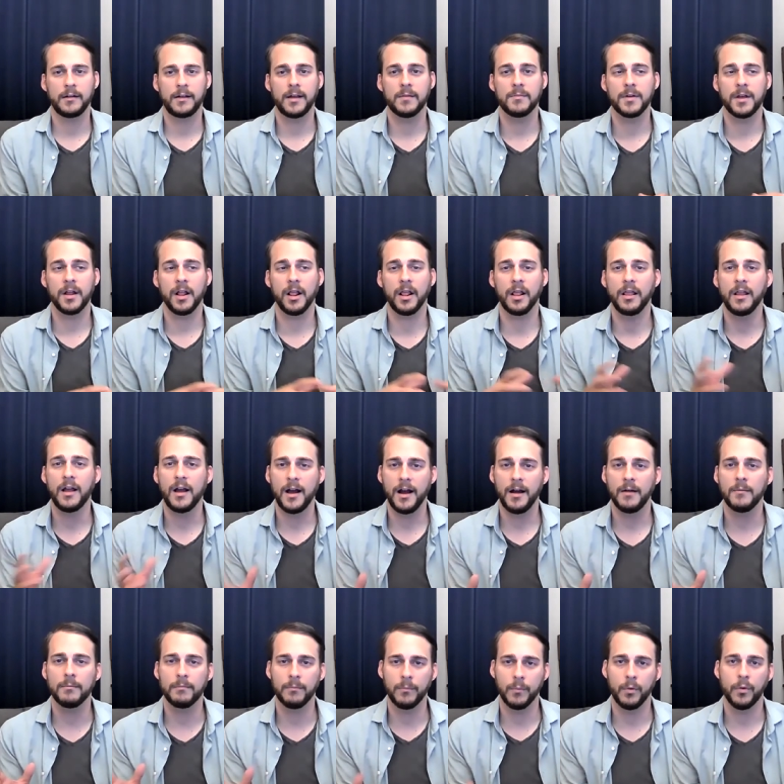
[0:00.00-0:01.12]
can be a
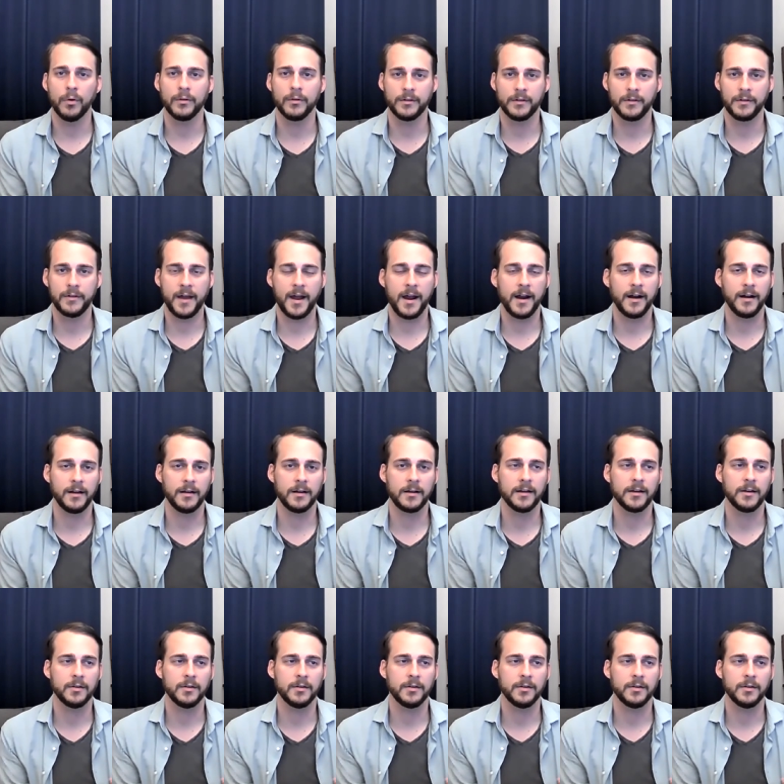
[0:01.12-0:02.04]
lot more than that. It